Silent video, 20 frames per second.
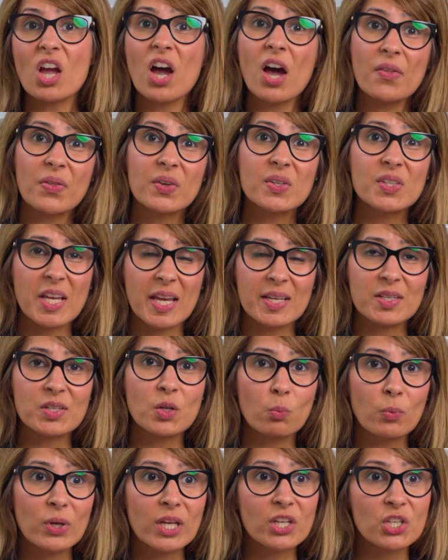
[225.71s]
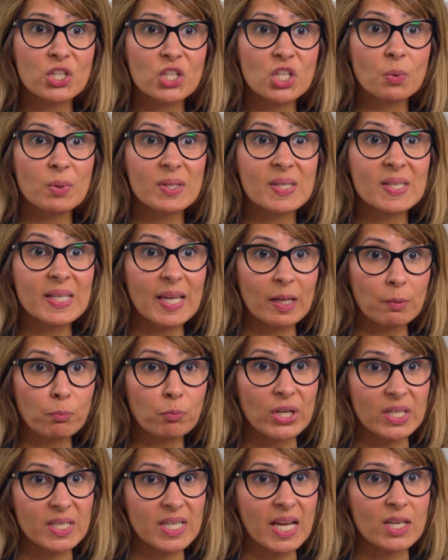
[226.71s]
Other tests that we can do a skin
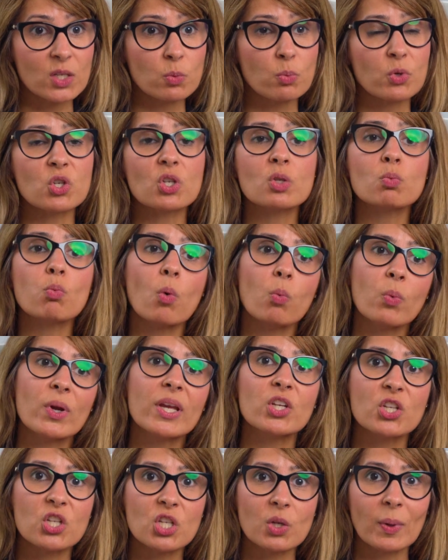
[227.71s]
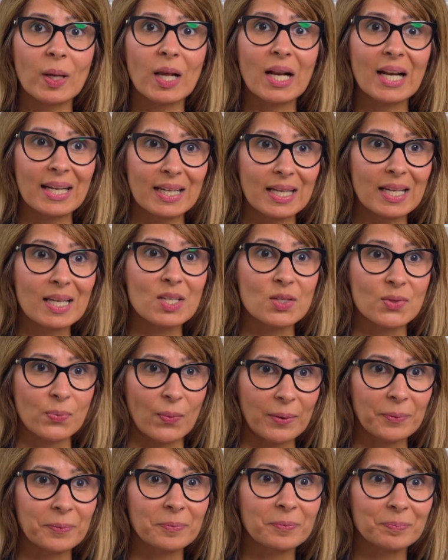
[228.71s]
prick test, which is what we can do in clinic as
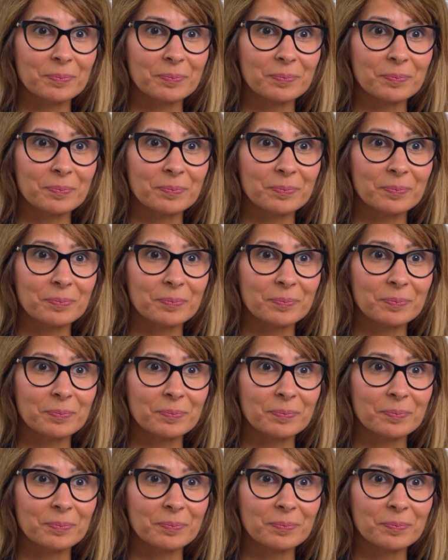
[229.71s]
well.